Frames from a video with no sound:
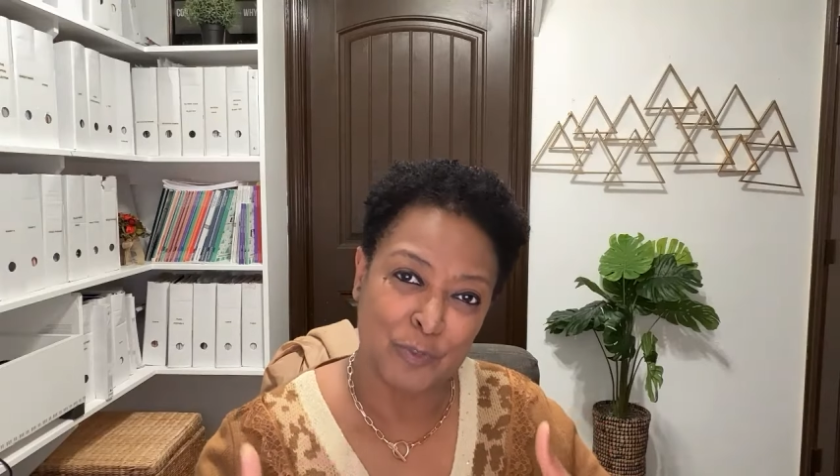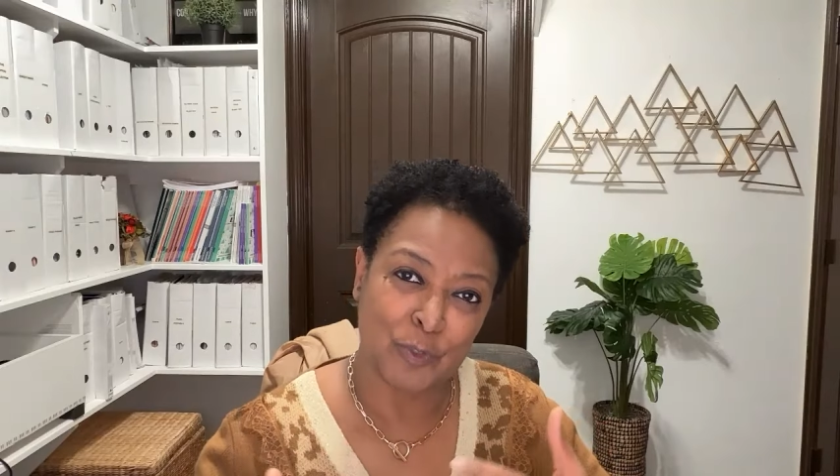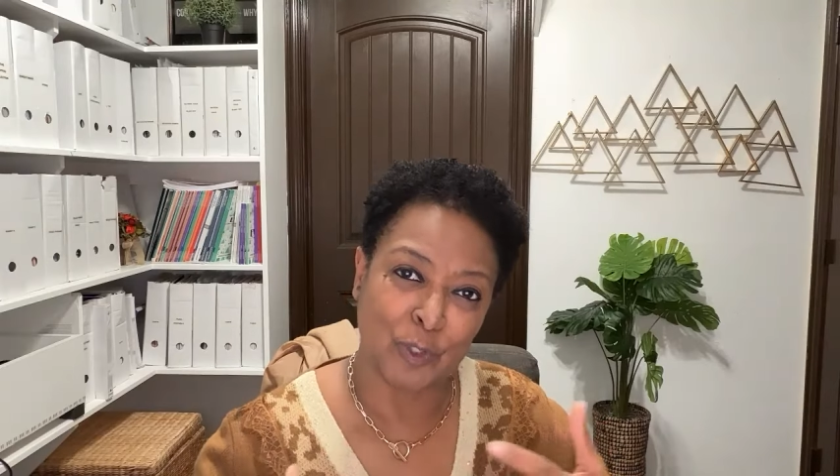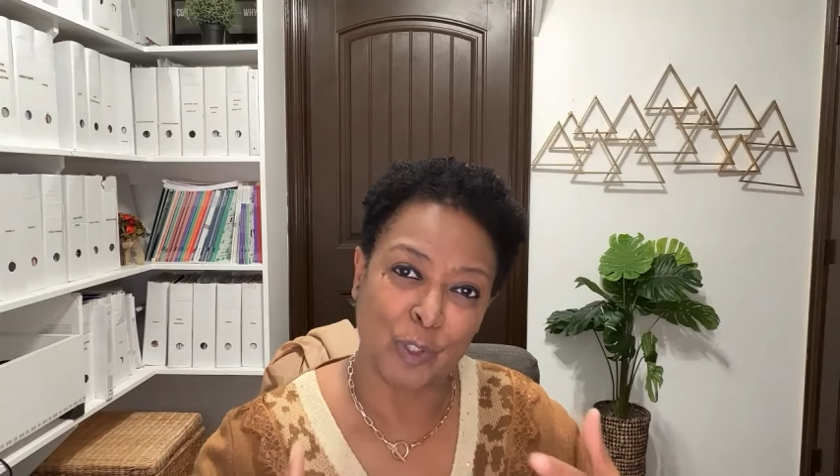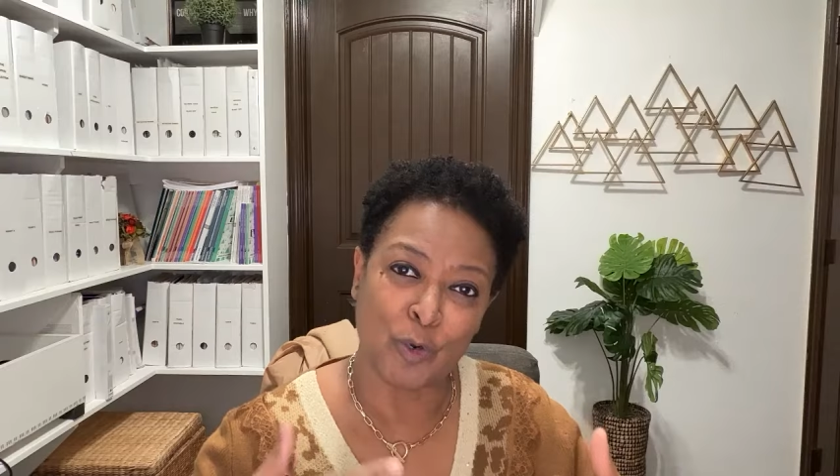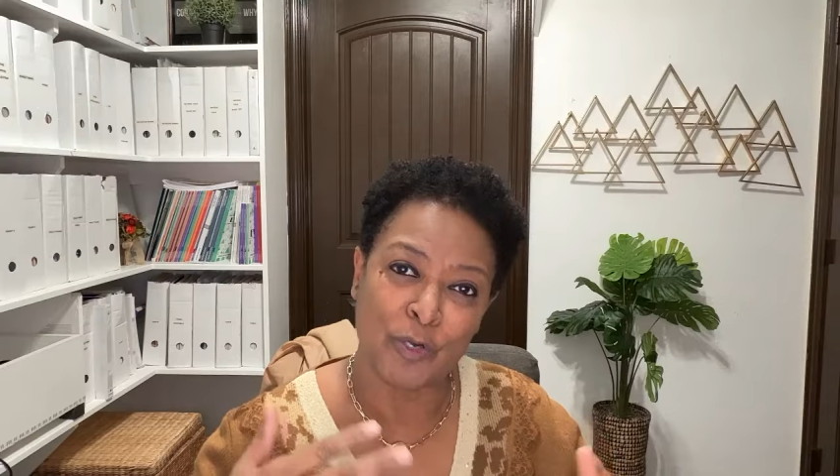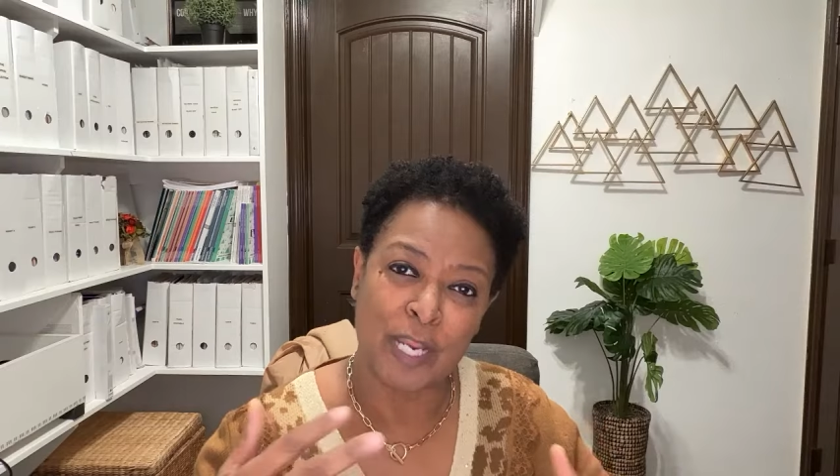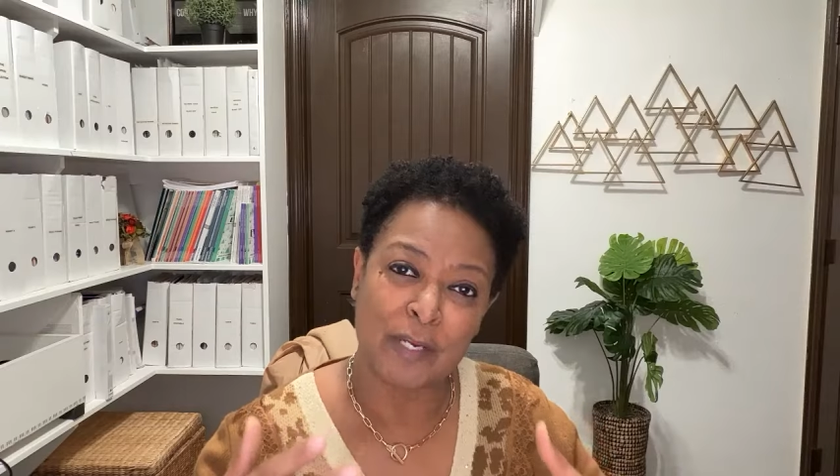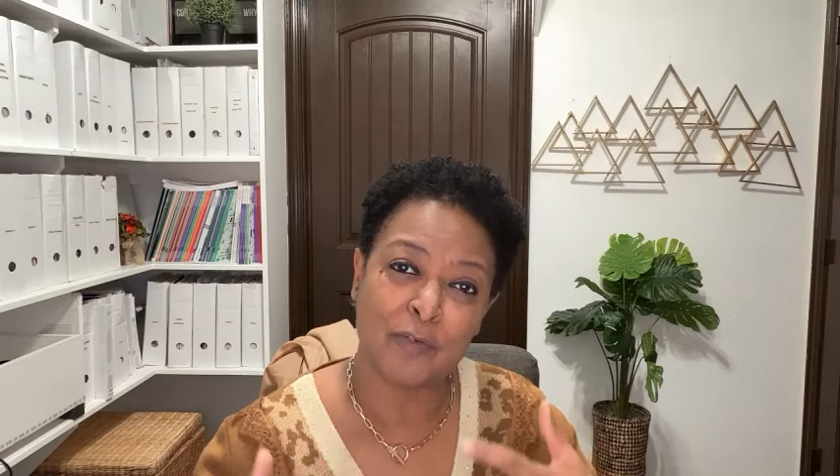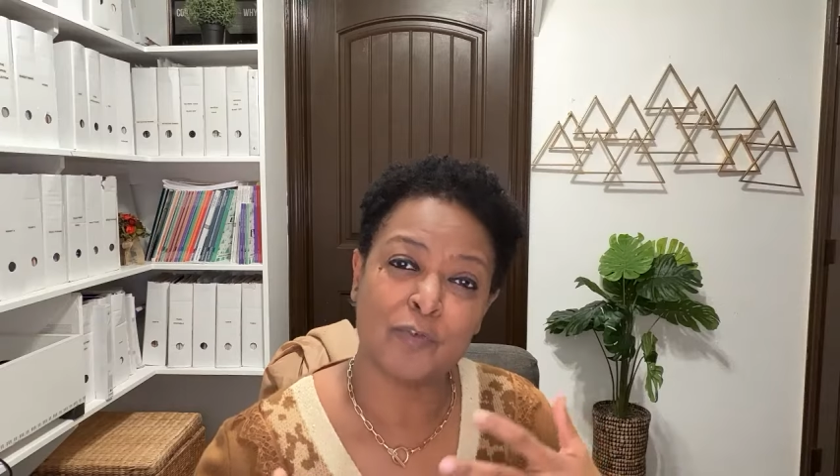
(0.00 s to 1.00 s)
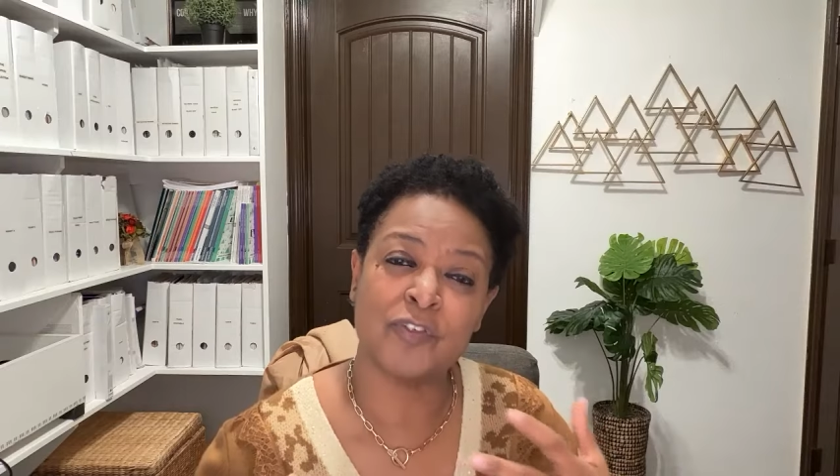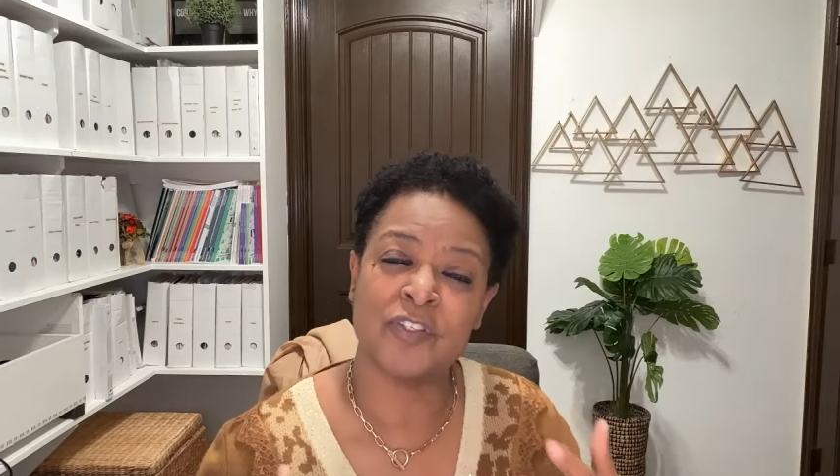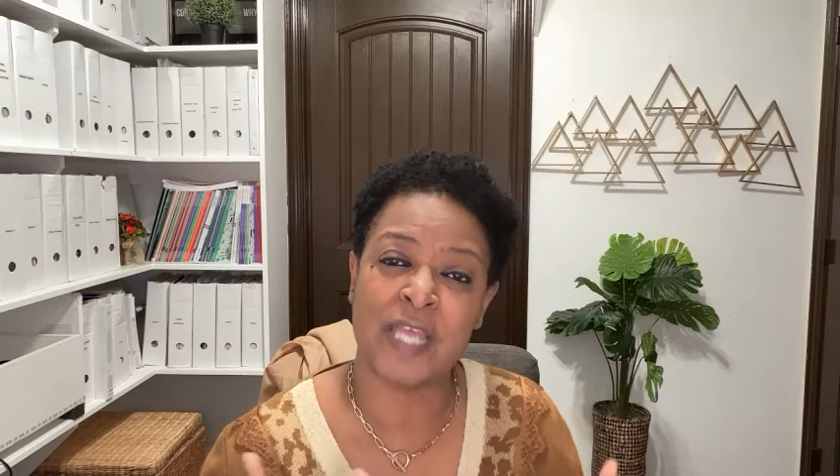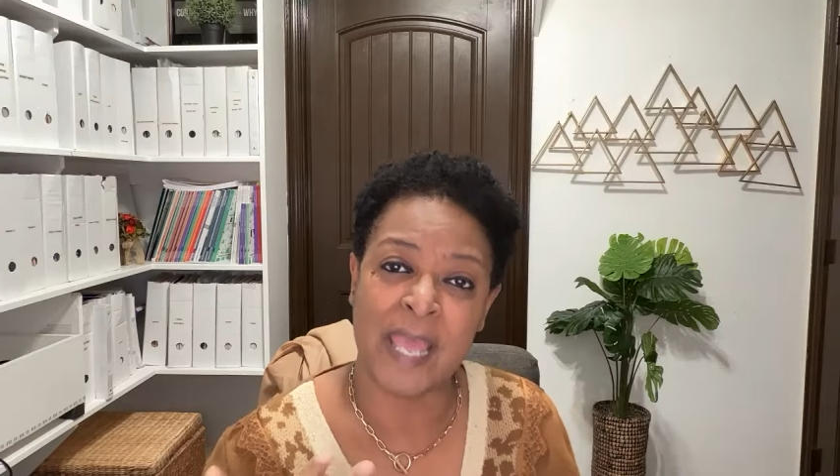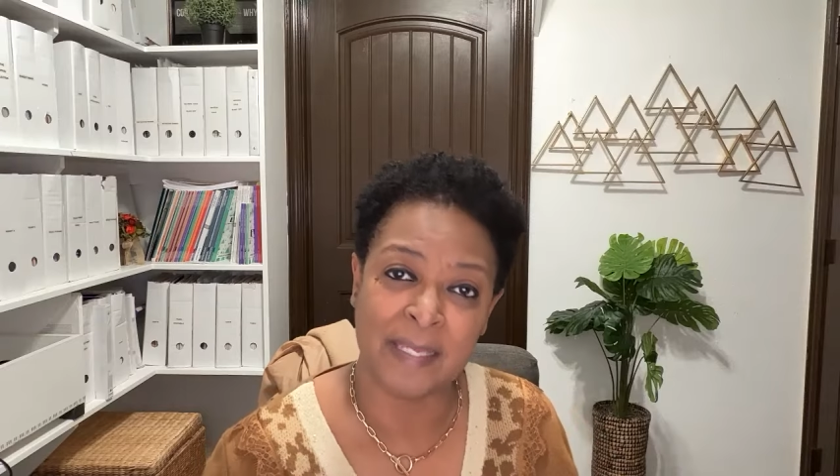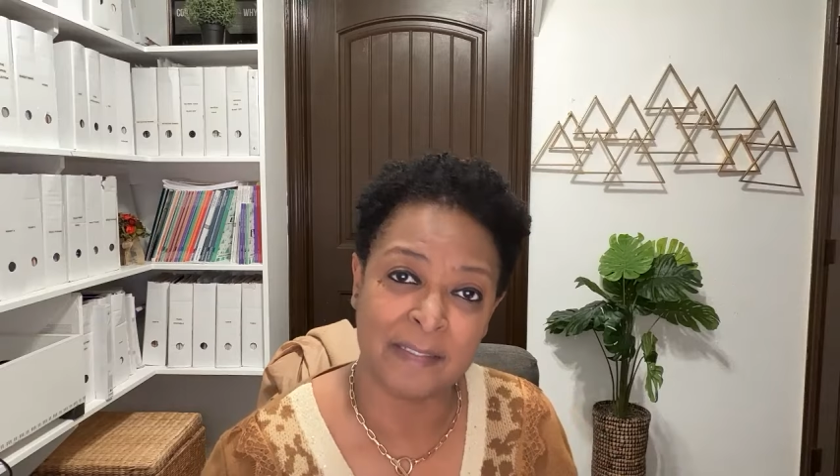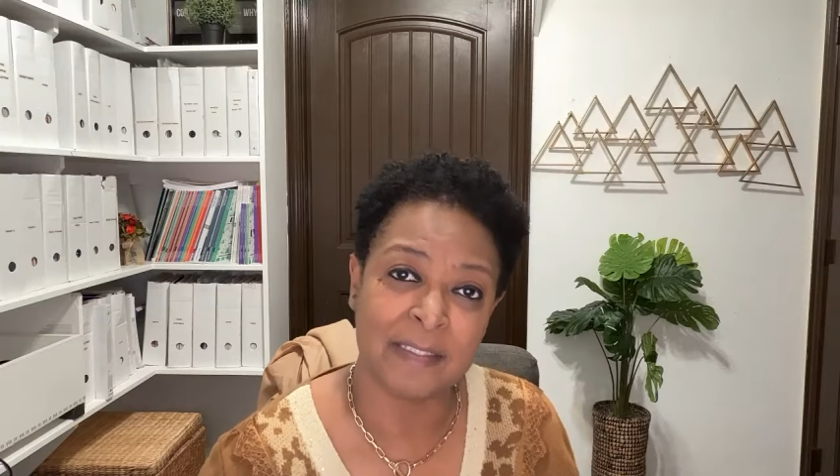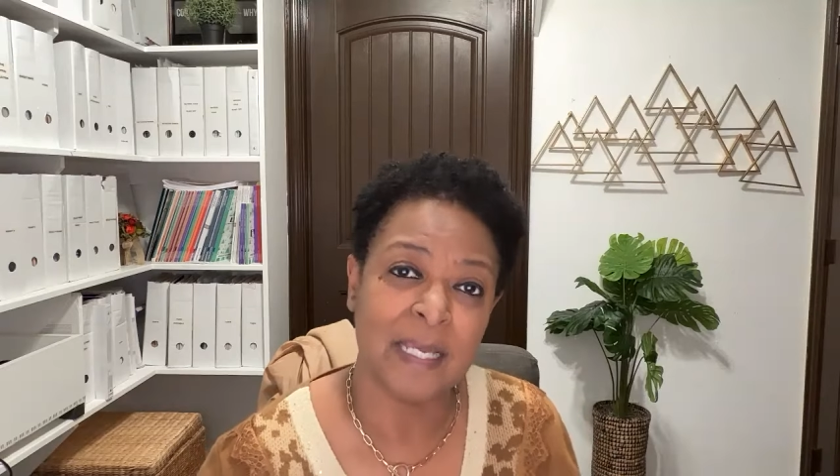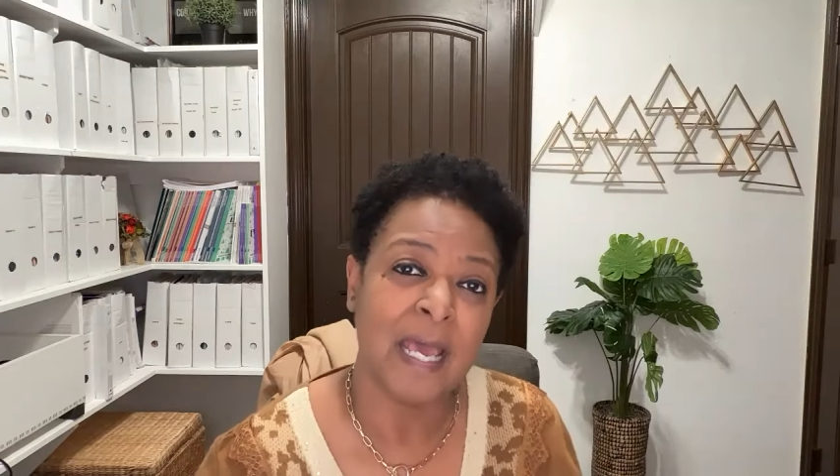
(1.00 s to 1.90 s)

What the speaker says: to learn and understand